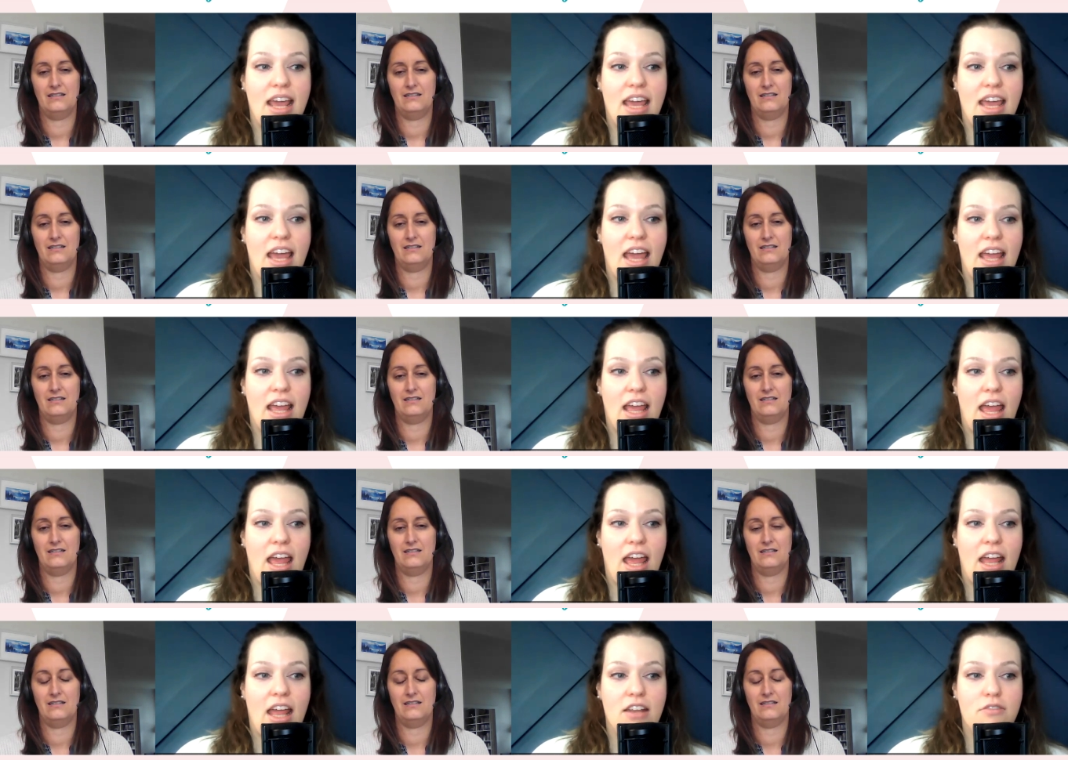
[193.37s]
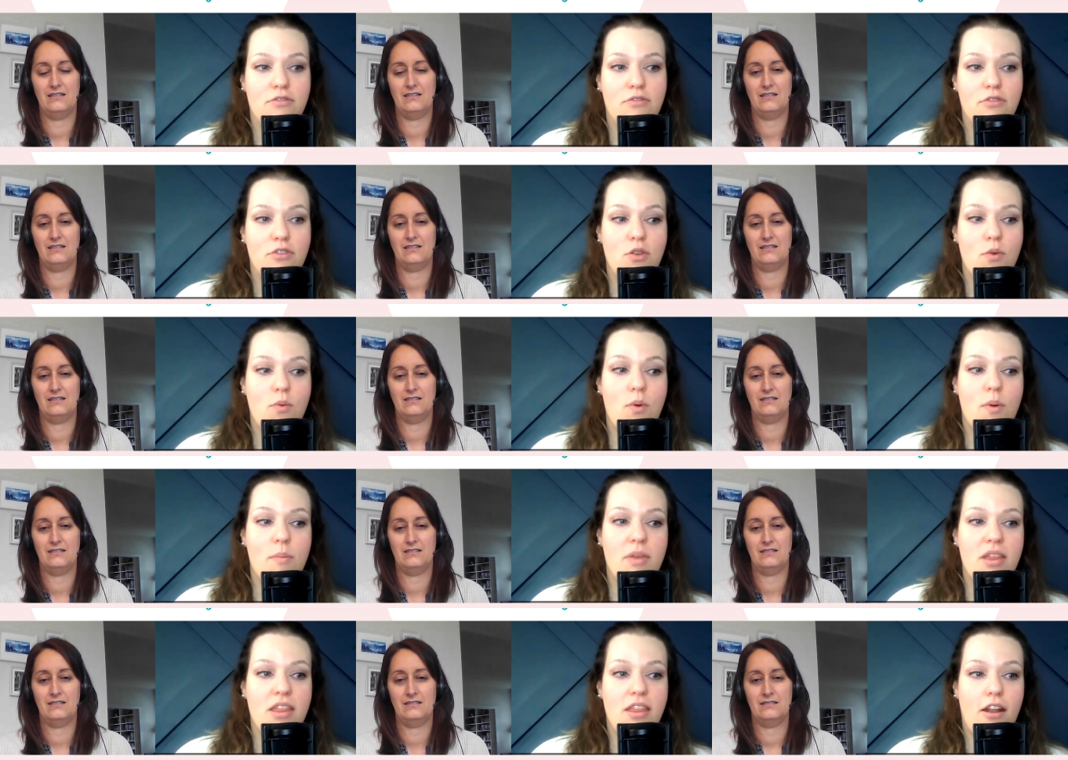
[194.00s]
Speaker 1: And for the
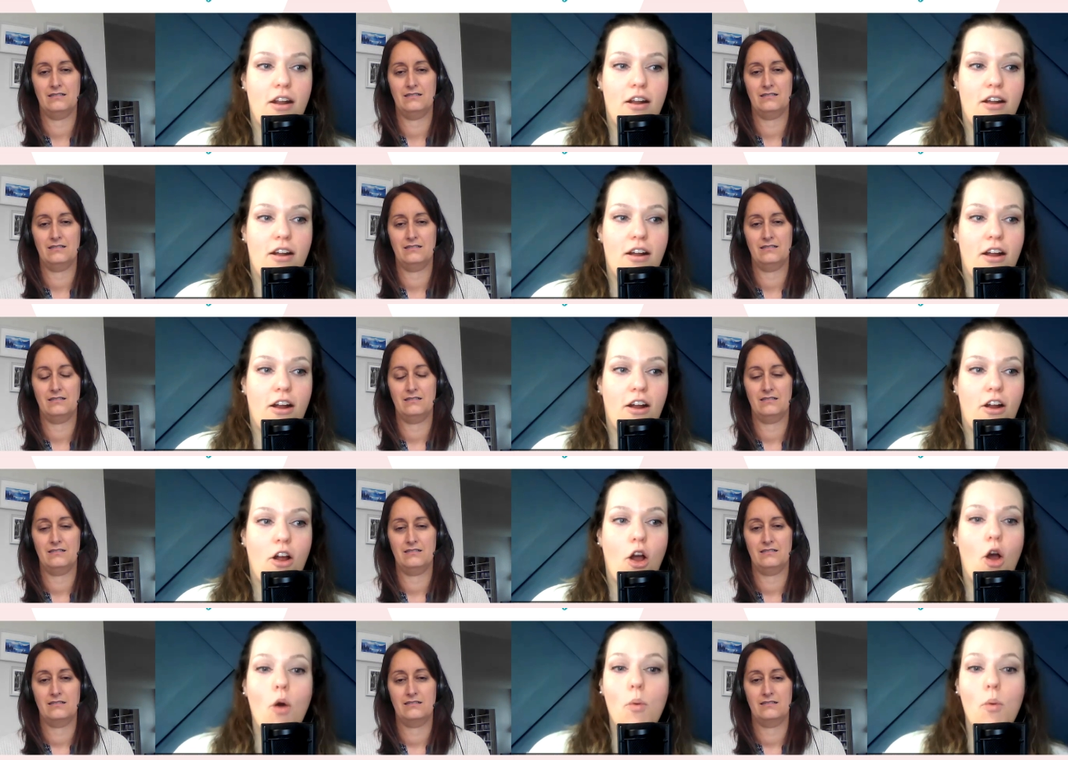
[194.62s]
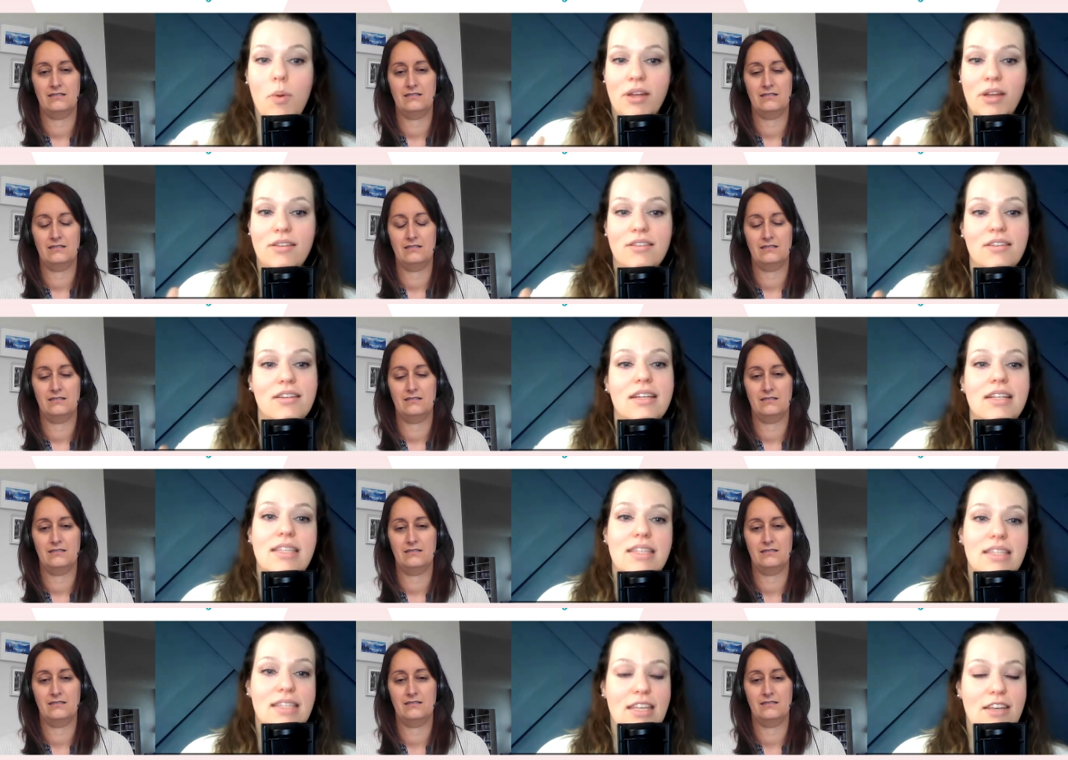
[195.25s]
women that are hoping to
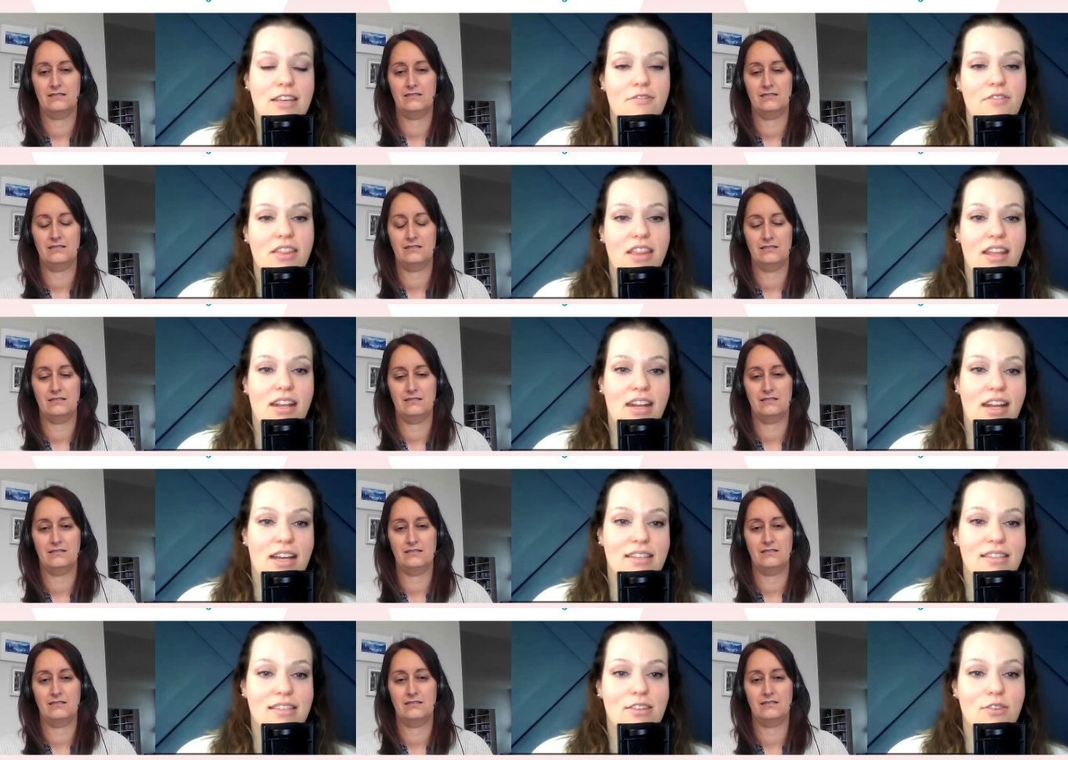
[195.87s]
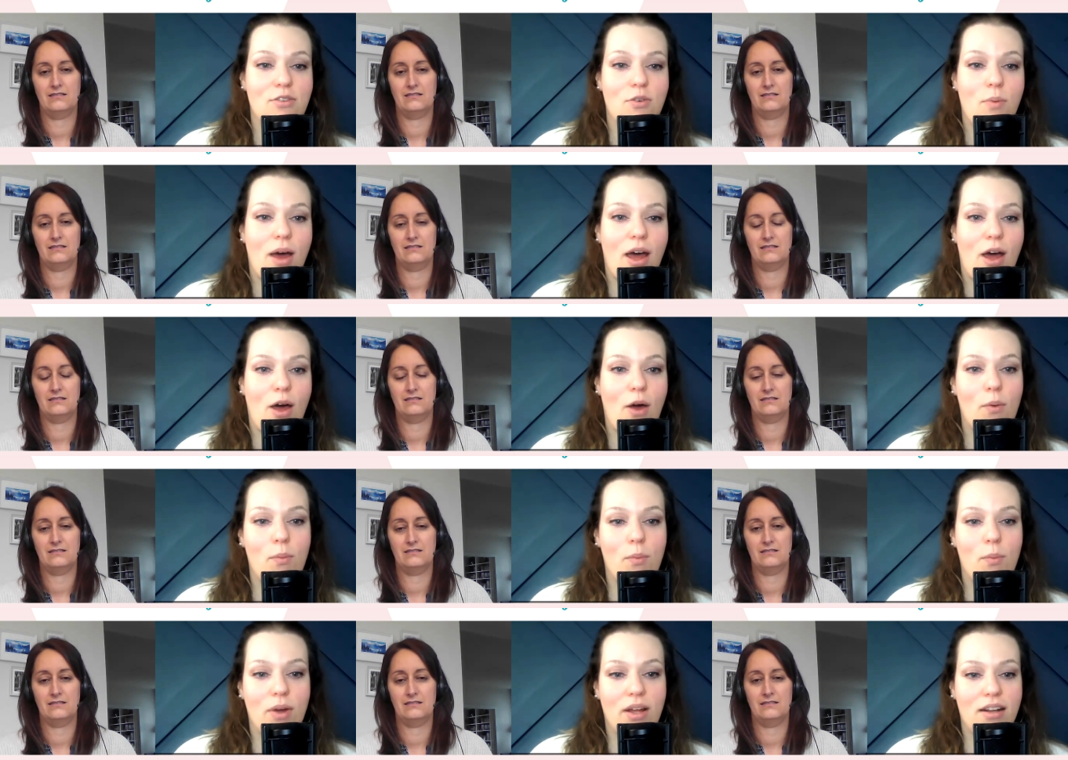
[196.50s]
conceive in the next little while,
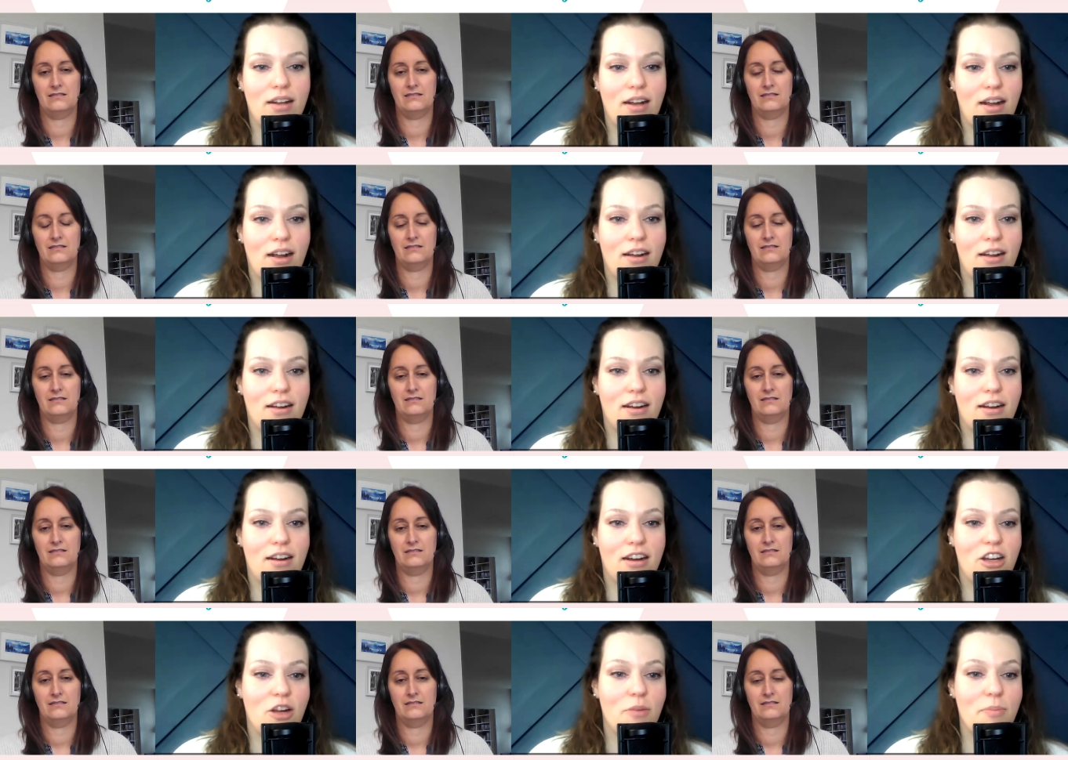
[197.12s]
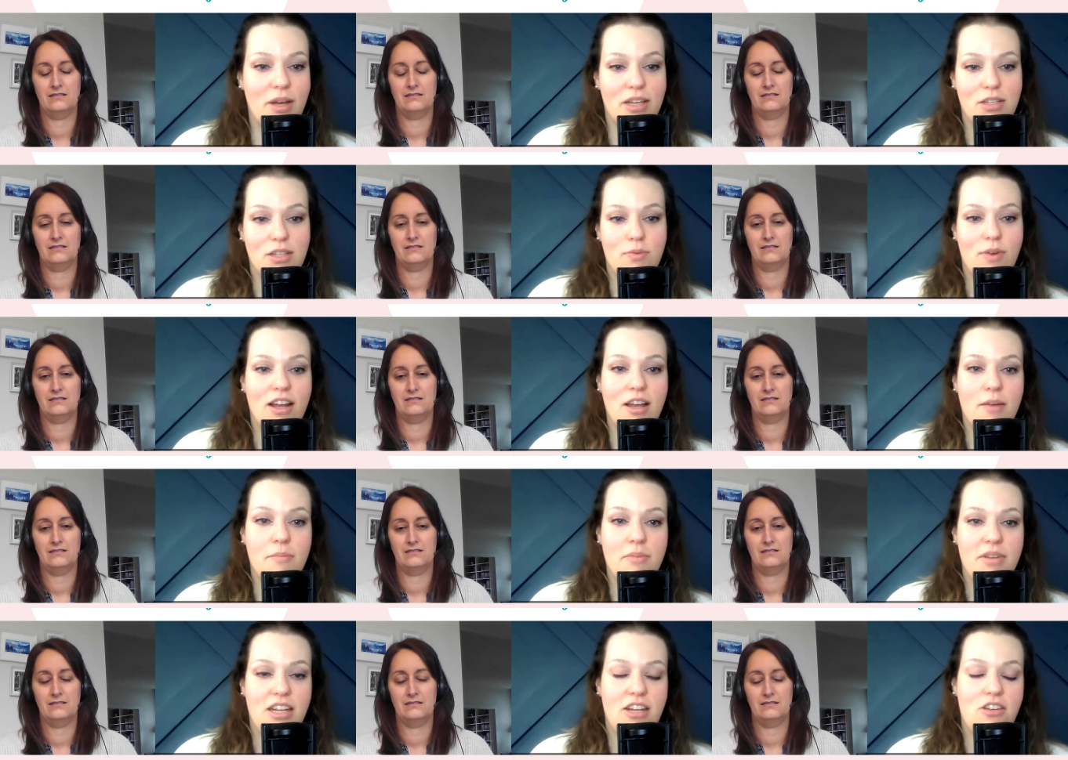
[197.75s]
what are your best
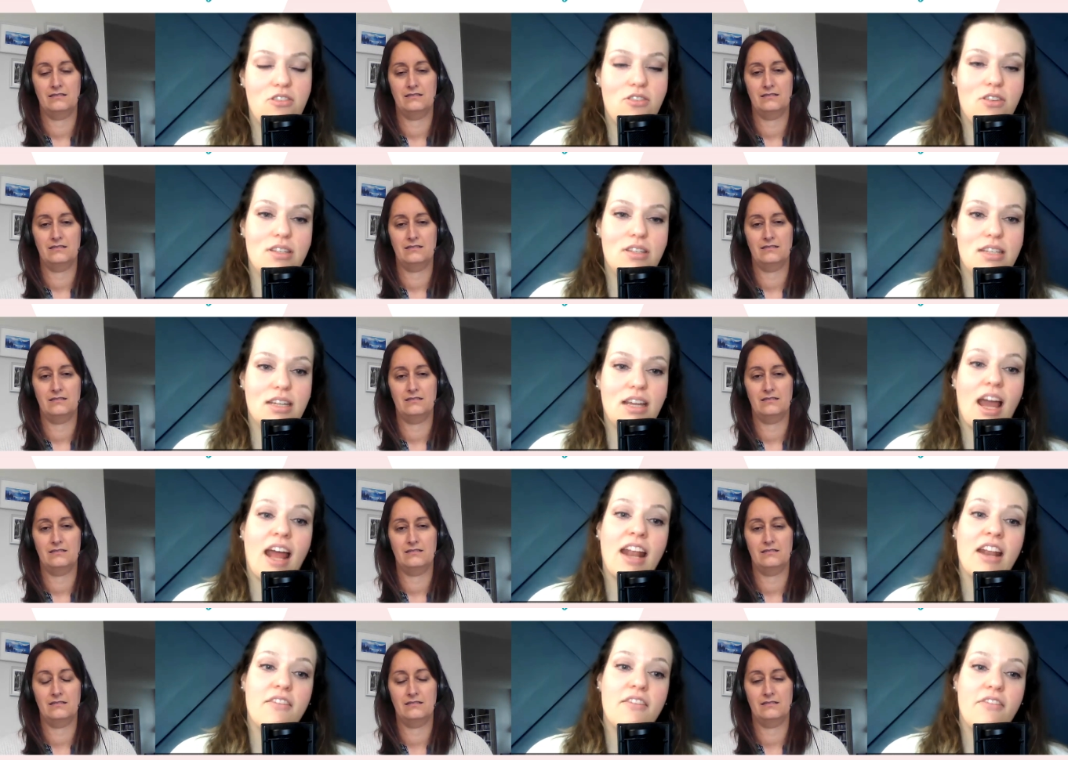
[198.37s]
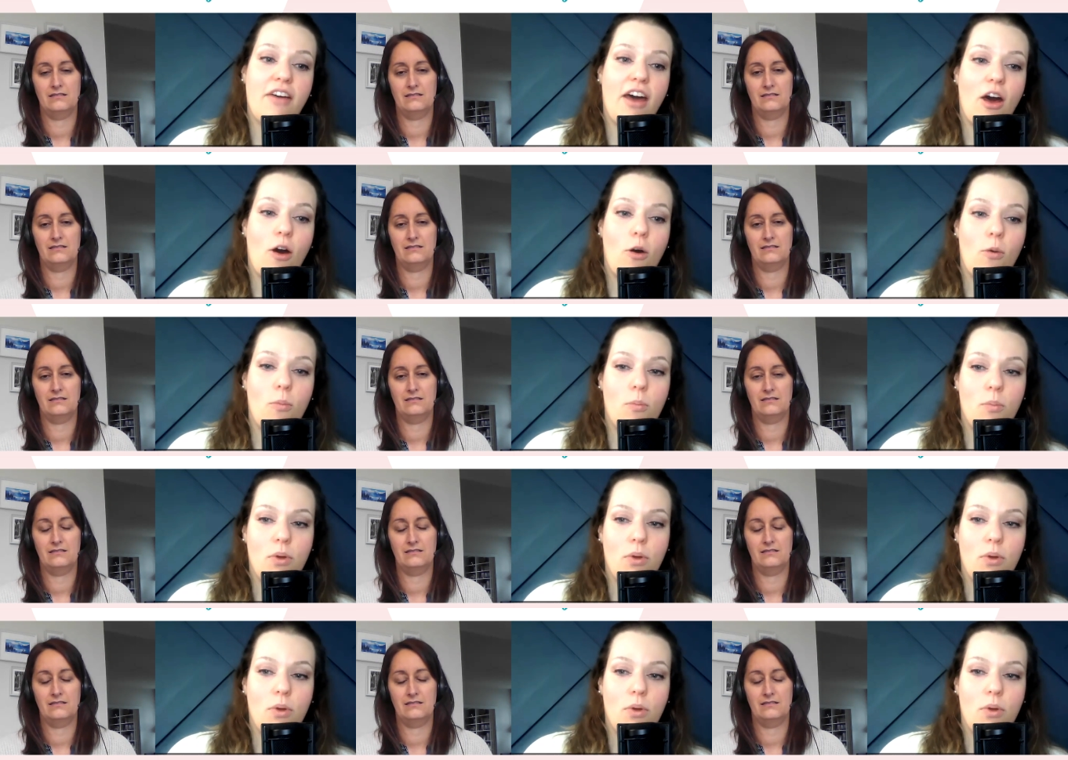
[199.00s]
recommendations to kind of help